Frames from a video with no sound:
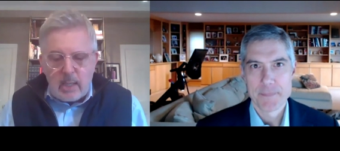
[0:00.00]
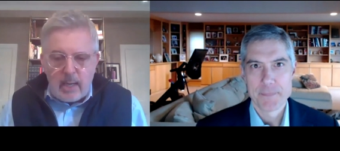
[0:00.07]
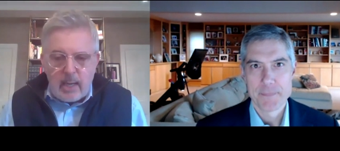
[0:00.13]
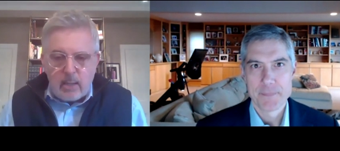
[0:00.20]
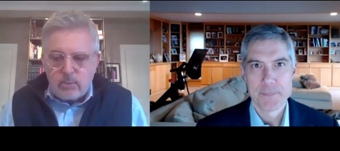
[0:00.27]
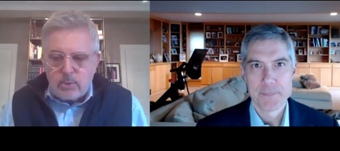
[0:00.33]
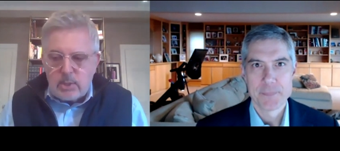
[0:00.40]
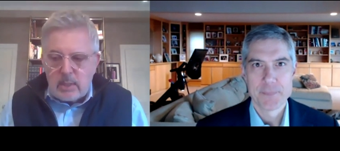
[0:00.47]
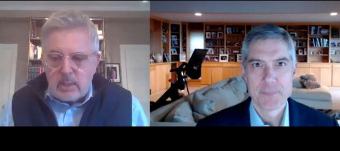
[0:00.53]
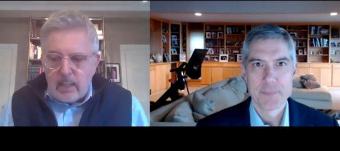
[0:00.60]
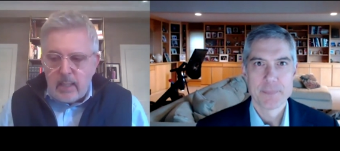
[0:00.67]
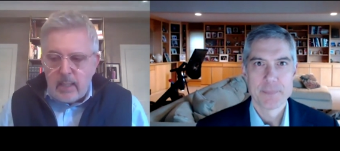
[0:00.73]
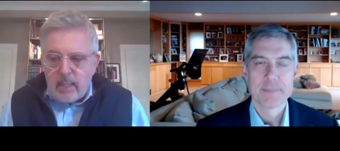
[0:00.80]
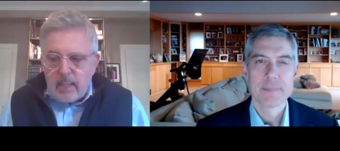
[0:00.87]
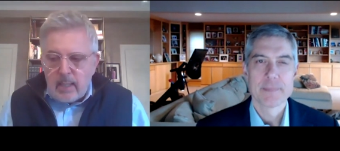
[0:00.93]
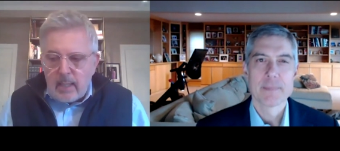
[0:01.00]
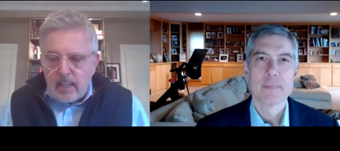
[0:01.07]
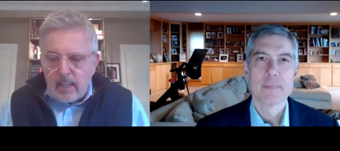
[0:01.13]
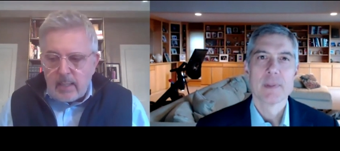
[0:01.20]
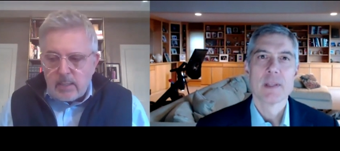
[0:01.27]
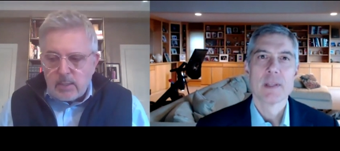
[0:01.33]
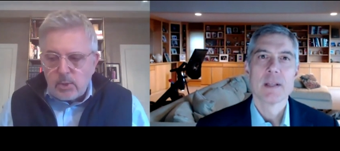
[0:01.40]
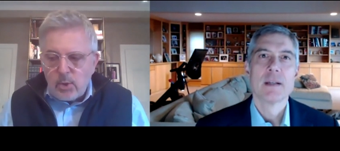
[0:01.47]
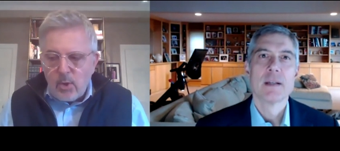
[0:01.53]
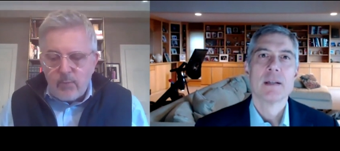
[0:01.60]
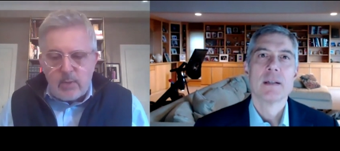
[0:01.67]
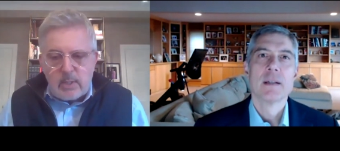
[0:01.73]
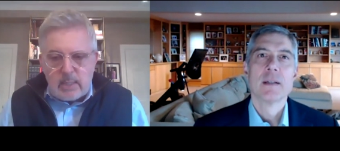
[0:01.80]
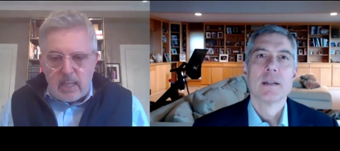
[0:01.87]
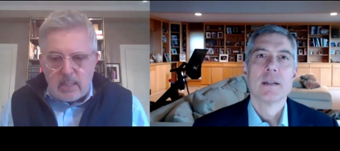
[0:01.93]
Speaker 1: announced uh, his
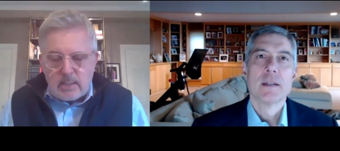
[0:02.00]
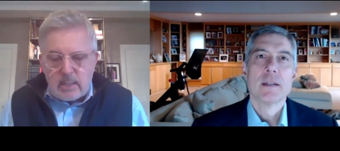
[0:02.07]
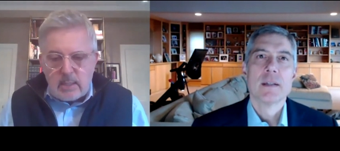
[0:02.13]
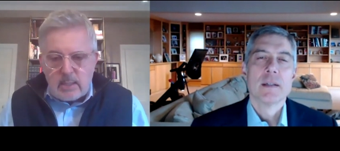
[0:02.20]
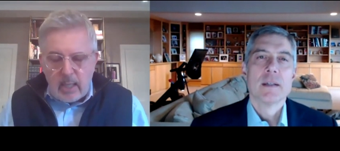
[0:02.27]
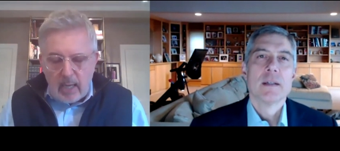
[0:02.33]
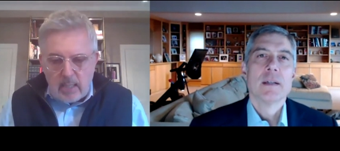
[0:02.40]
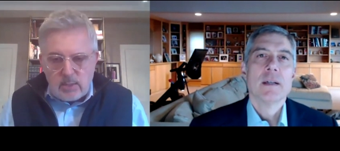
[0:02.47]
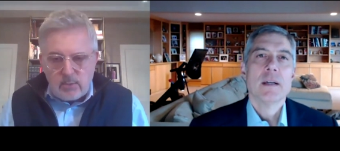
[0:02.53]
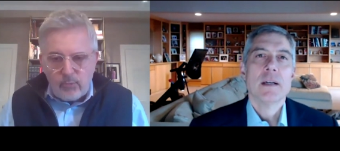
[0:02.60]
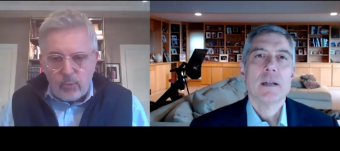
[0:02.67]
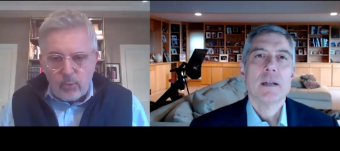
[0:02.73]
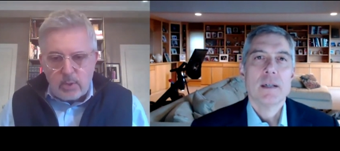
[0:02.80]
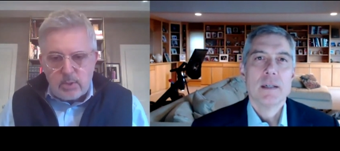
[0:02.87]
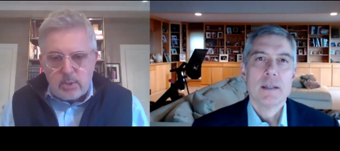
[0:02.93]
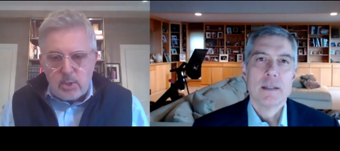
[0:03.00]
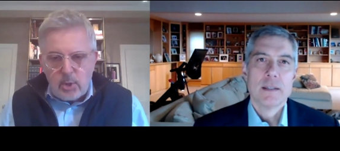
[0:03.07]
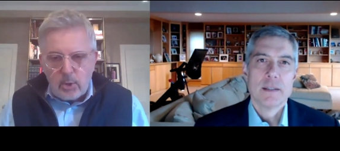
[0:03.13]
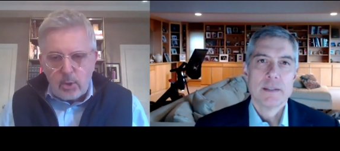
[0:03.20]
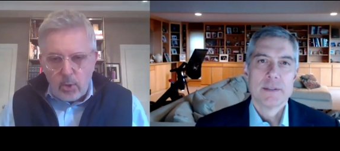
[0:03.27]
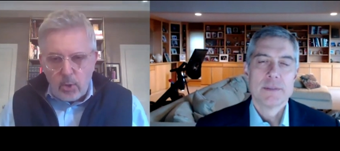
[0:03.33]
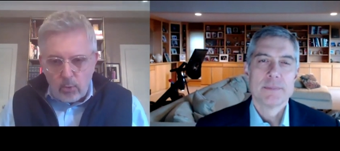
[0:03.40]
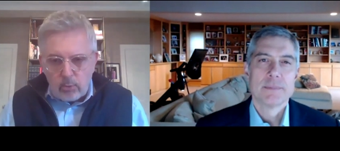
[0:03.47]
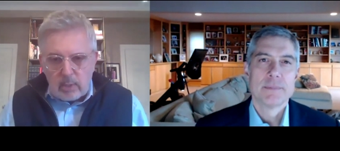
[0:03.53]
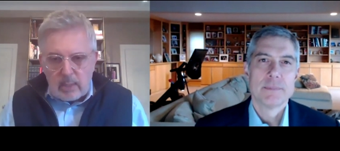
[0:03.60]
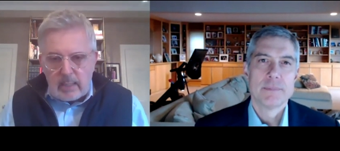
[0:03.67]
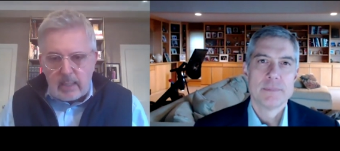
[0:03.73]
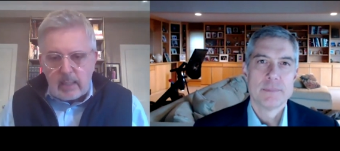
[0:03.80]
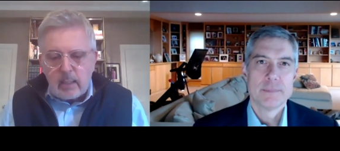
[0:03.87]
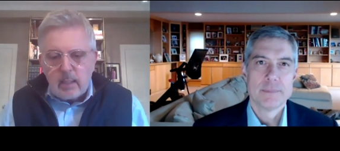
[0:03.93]
COVID testing task force that you're
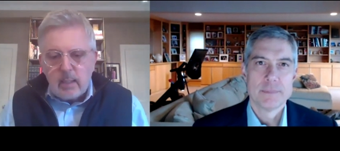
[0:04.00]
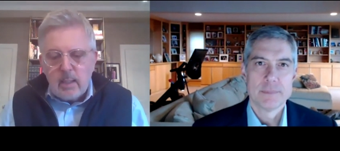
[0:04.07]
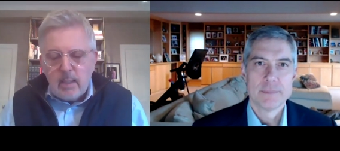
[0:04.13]
co-leading.